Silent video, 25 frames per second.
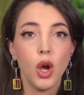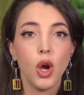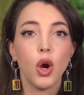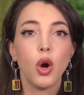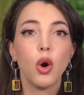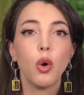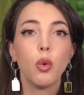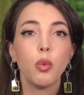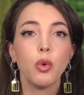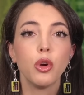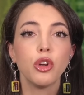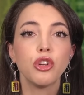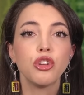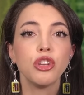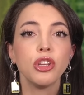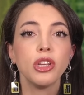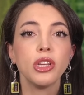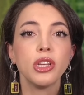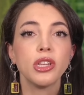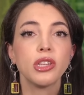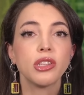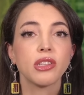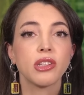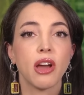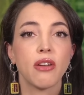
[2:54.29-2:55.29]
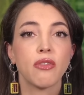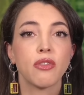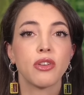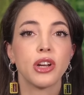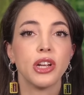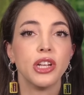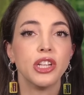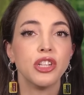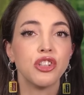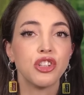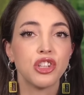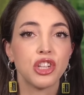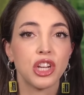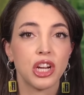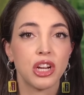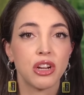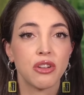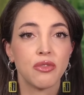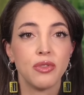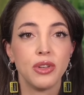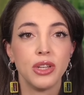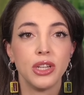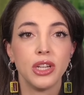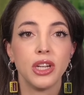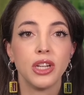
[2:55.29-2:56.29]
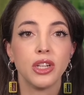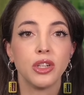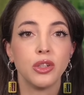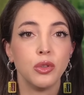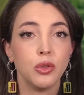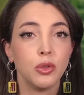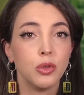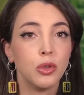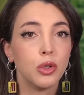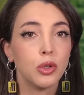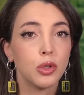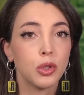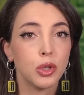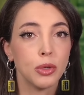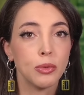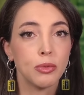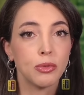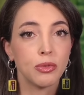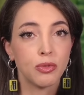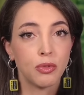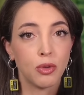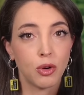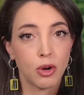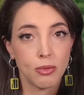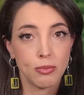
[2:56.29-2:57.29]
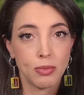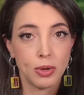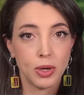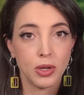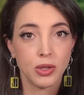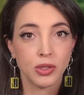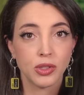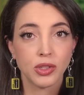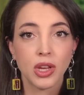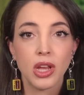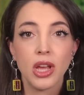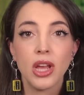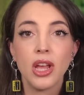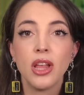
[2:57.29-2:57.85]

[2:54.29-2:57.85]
Originally discovered and shared via a Google Groups forum post,